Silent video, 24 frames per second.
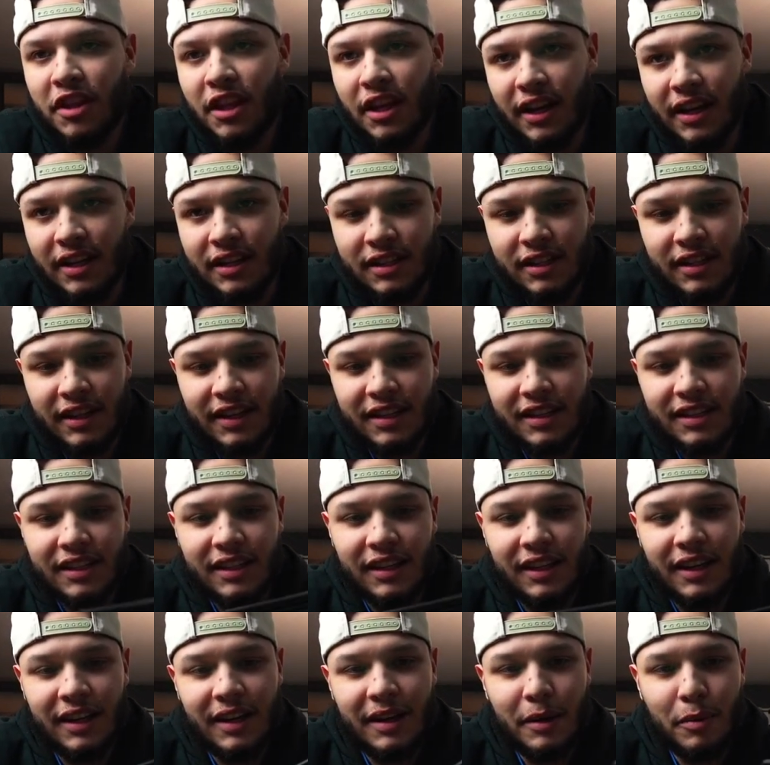is
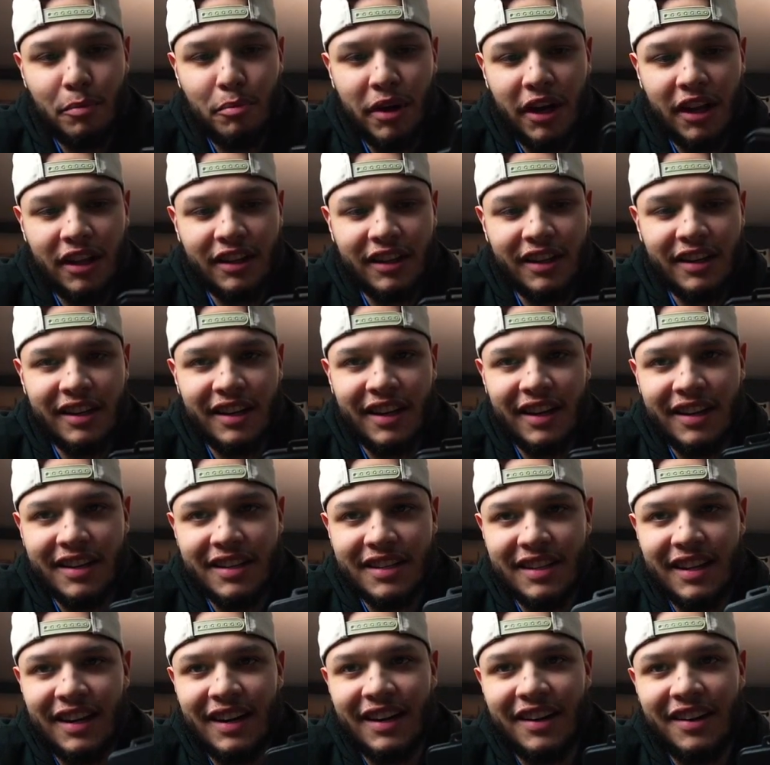this Pelican case
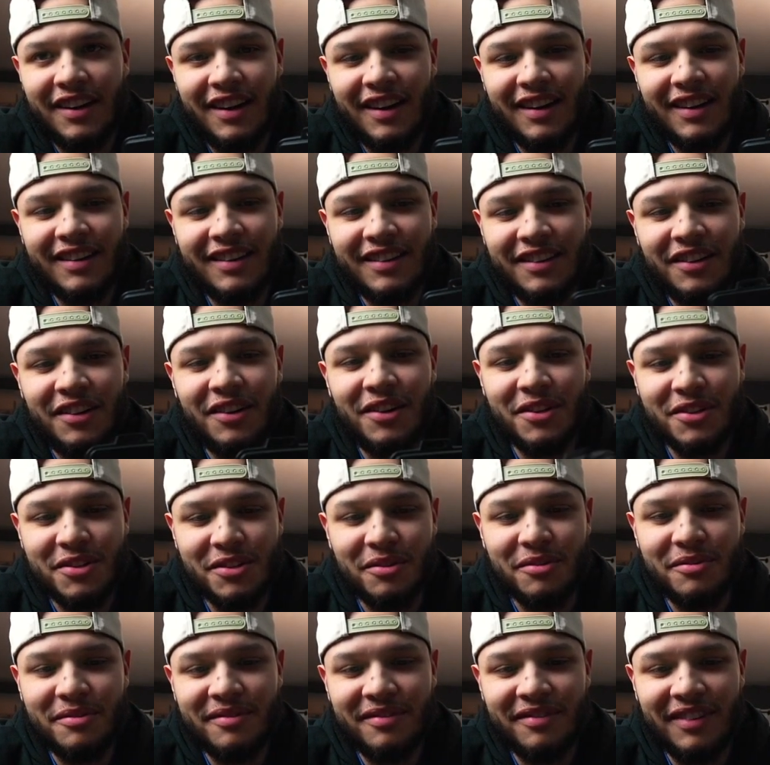that I got
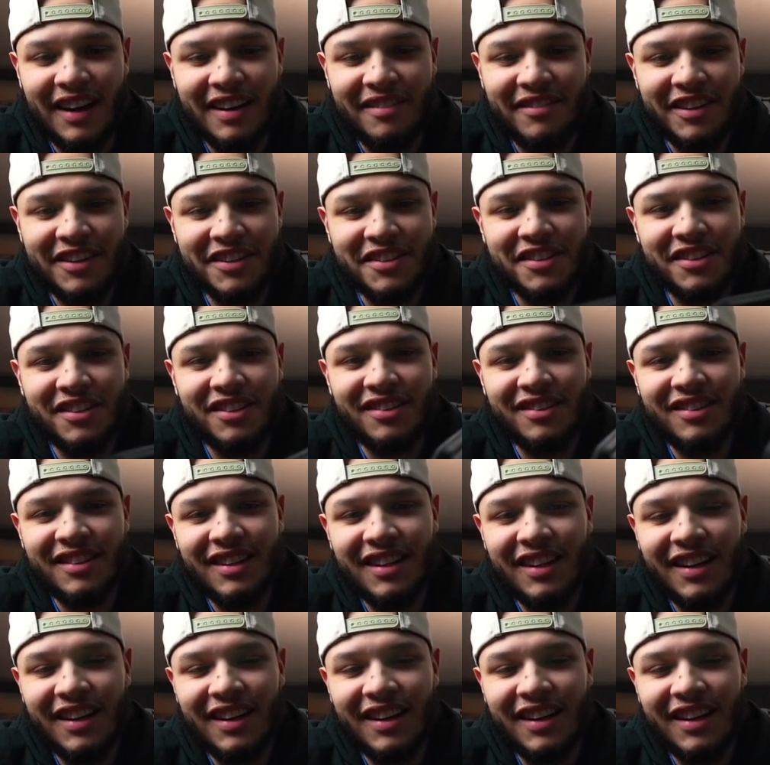also 5 years ago.